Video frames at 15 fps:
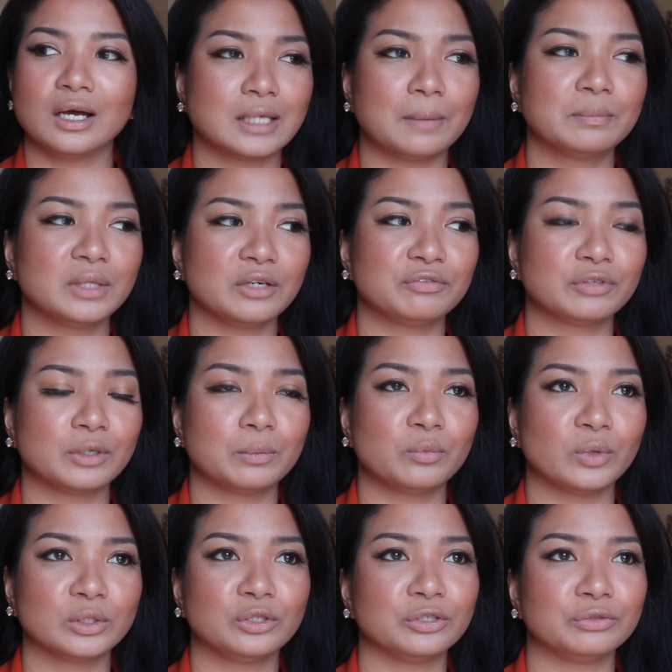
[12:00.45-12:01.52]
something from
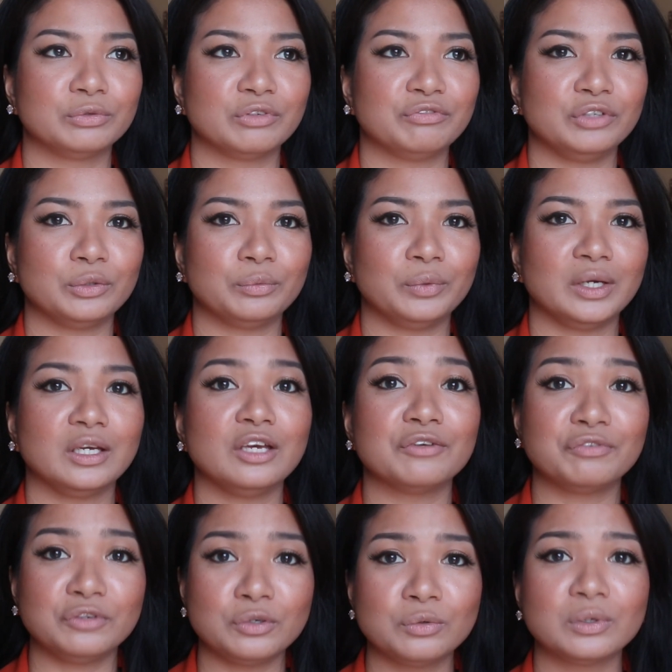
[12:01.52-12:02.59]
what you're reviewing
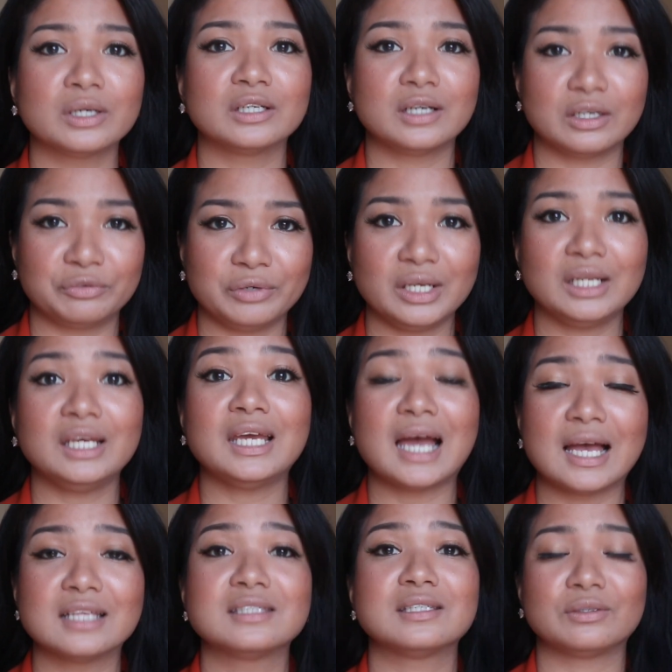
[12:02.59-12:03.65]
if you are really
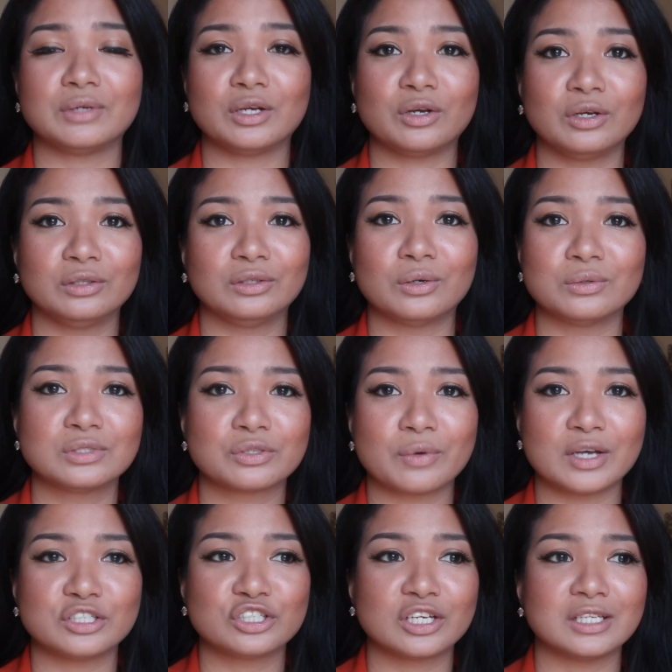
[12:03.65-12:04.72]
answering those
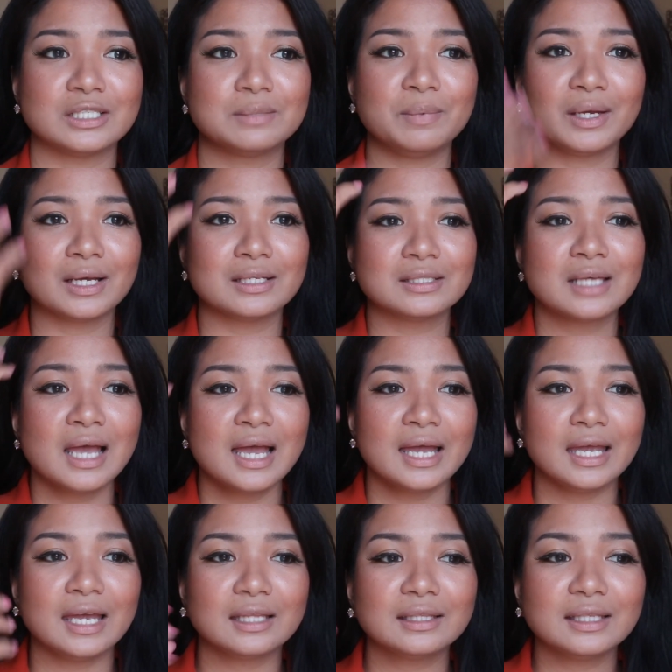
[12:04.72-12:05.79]
questions, because
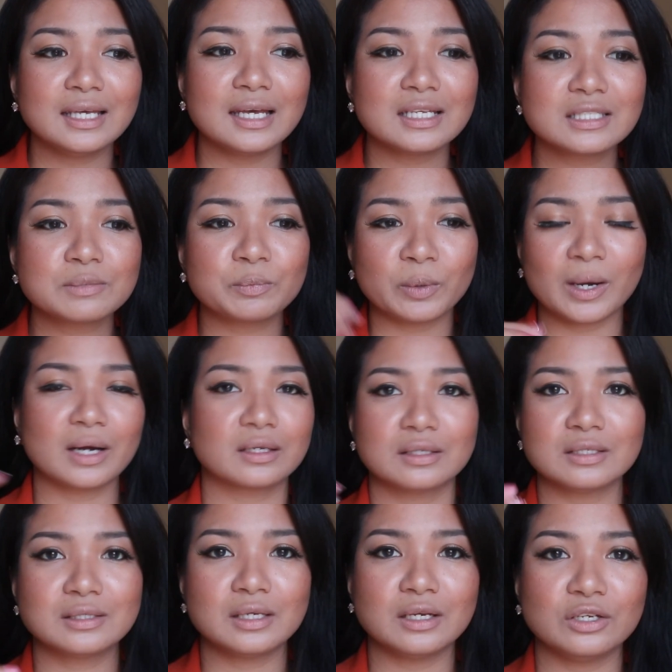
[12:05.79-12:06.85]
it is
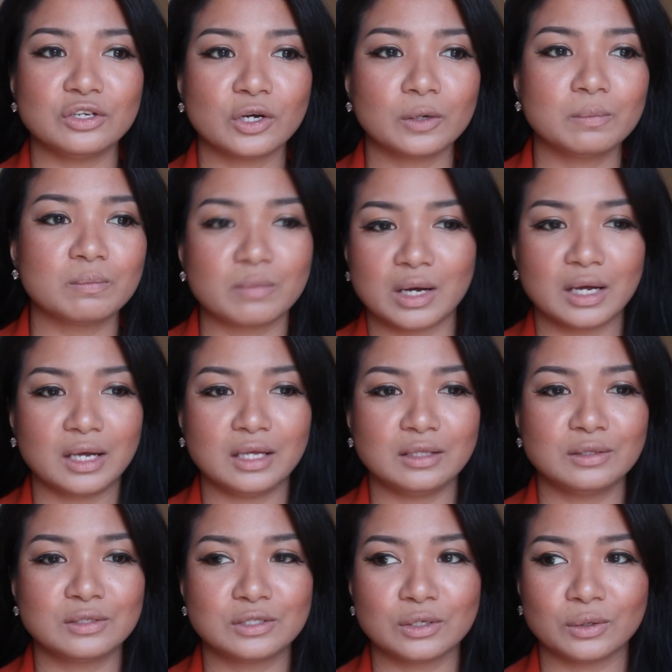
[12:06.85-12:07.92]
practicing your
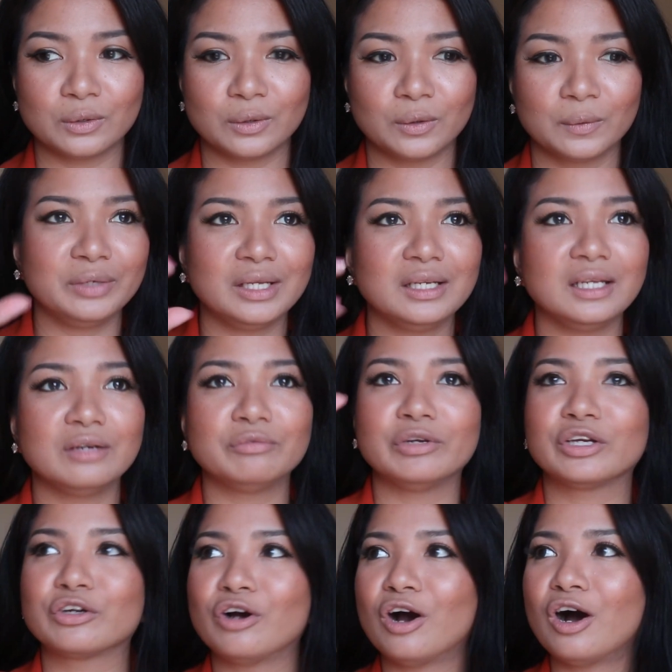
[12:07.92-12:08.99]
mind to really
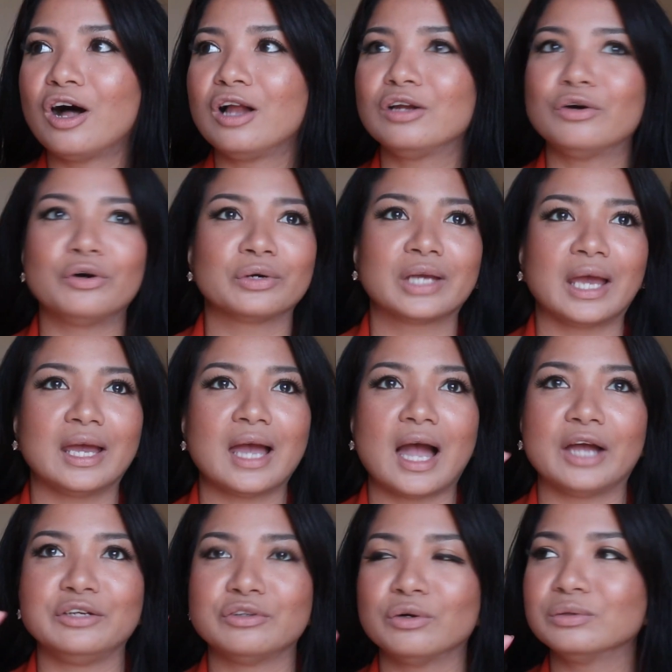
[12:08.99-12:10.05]
recall, okay,
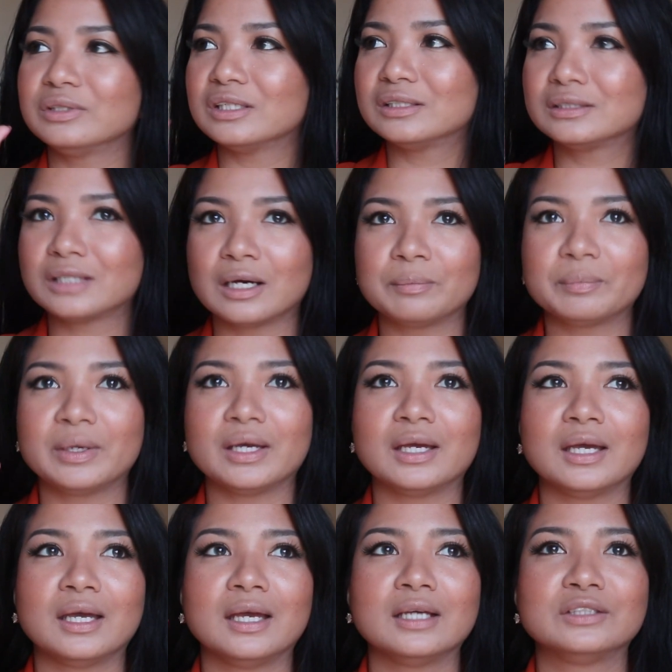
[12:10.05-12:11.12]
I know this
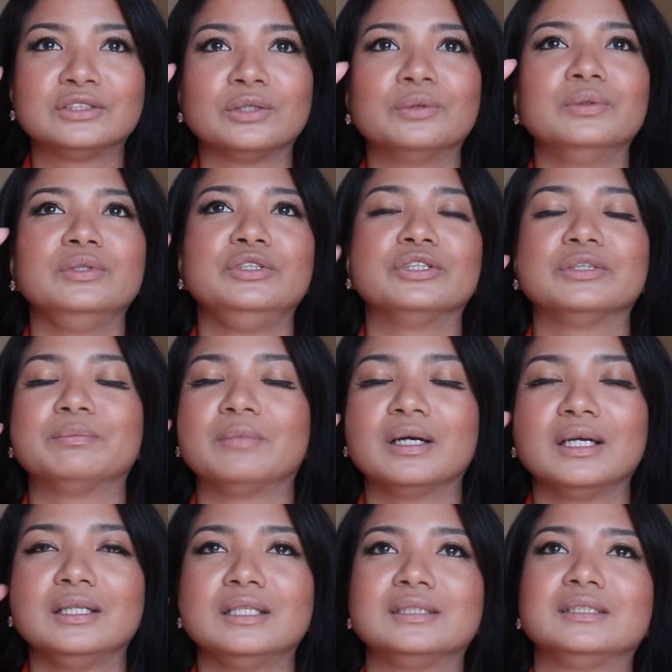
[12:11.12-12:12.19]
topic, so your
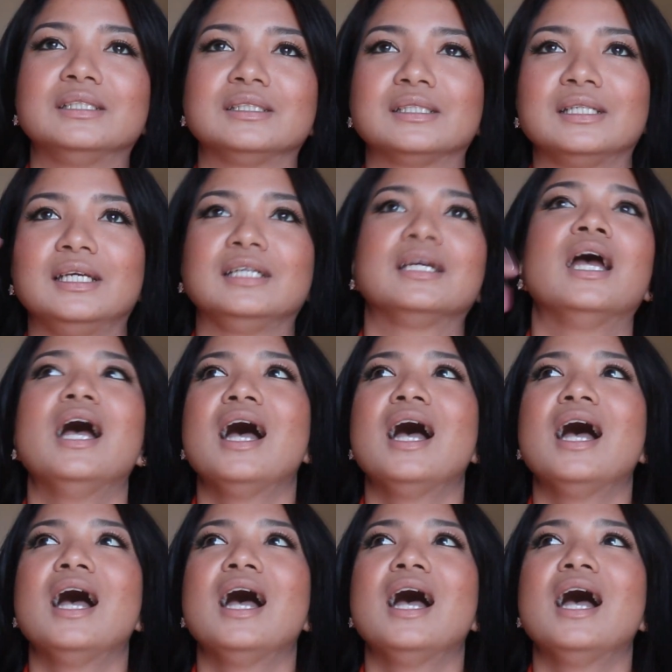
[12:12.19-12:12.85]
mind is just like